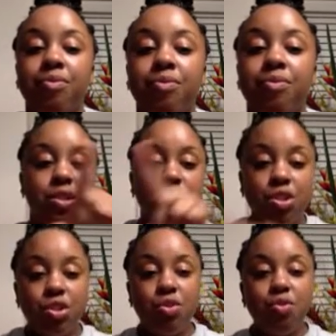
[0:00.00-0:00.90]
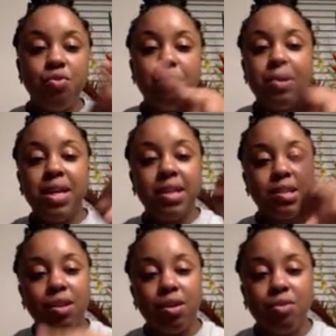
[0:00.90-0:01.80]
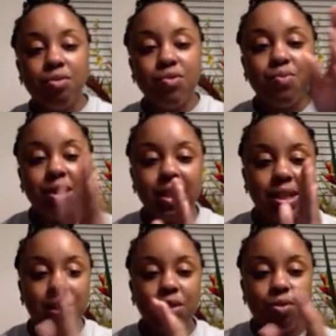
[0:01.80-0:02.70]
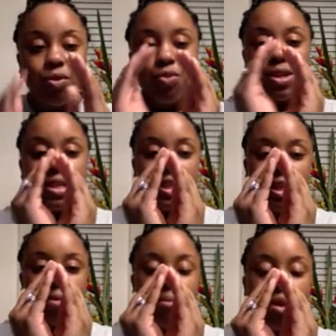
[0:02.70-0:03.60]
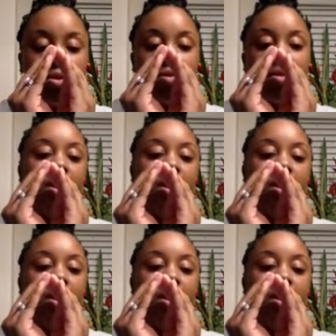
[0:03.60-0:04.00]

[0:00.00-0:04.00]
it's 2 big circles with a little crease in the middle.